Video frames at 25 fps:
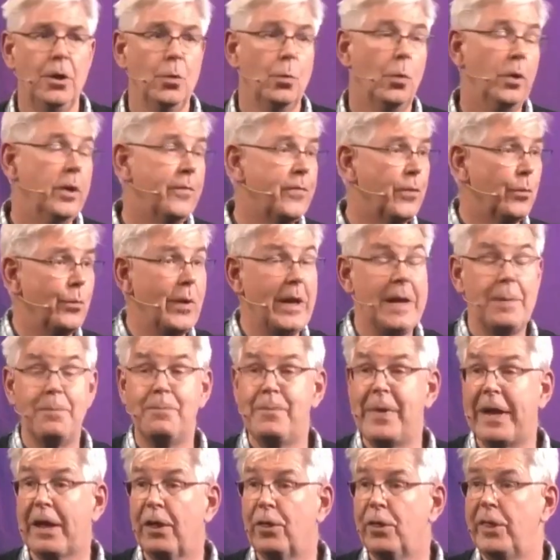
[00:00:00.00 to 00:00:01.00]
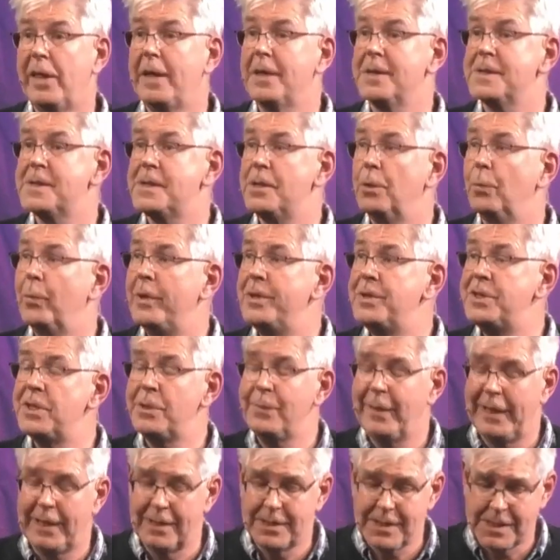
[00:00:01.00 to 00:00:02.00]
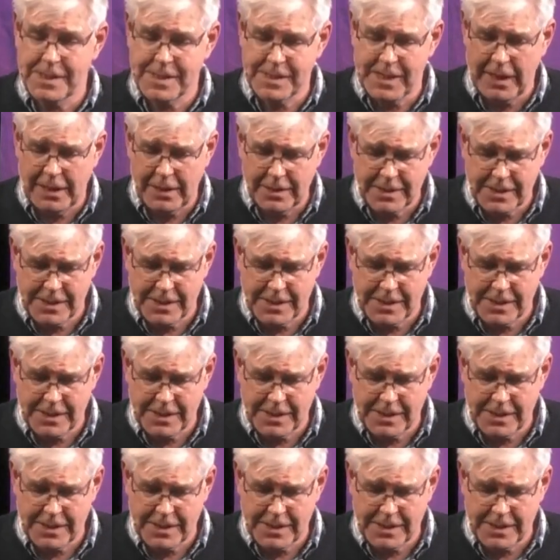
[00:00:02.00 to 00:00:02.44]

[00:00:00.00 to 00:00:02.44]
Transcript: One of the really big things that we're doing to seek